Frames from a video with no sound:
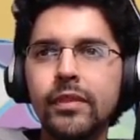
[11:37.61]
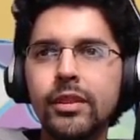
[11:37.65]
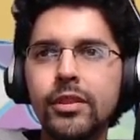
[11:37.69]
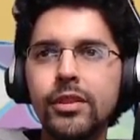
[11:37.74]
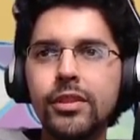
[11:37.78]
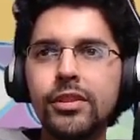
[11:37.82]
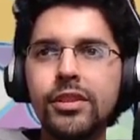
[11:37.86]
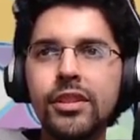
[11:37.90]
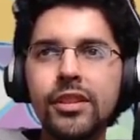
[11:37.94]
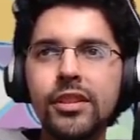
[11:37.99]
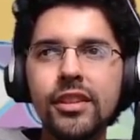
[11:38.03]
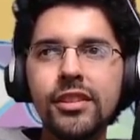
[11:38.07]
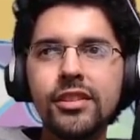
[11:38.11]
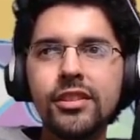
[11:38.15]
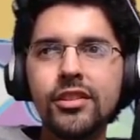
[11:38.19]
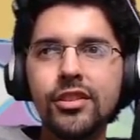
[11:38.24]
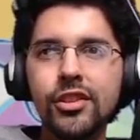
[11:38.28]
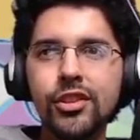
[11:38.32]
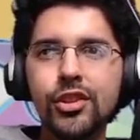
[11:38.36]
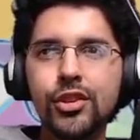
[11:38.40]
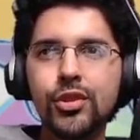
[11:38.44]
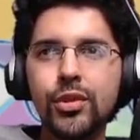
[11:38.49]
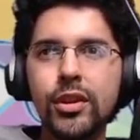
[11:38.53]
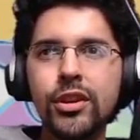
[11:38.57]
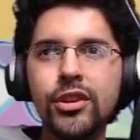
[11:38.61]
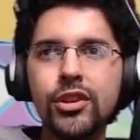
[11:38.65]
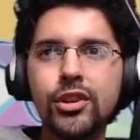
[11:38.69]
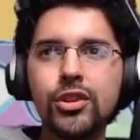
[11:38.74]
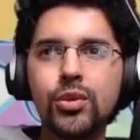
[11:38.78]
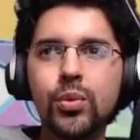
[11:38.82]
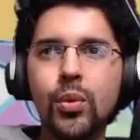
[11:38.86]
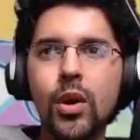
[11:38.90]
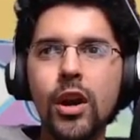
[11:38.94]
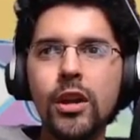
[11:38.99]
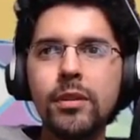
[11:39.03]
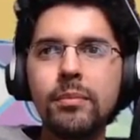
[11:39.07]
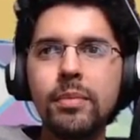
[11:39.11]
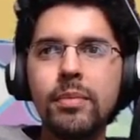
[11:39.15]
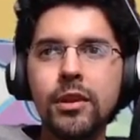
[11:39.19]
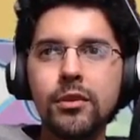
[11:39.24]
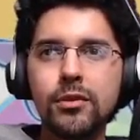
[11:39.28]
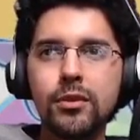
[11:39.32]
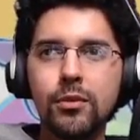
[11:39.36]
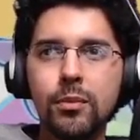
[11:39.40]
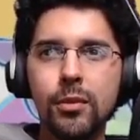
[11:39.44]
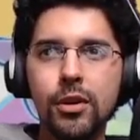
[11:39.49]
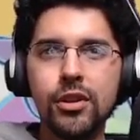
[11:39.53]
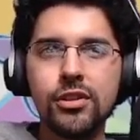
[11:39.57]
You see, this is the strangest one
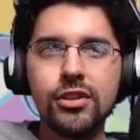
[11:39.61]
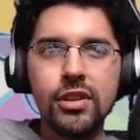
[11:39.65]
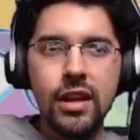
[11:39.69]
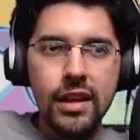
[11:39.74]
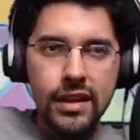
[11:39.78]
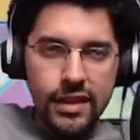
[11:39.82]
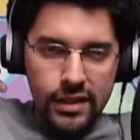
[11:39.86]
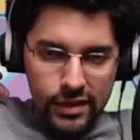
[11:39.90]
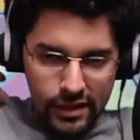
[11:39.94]
because Murasaki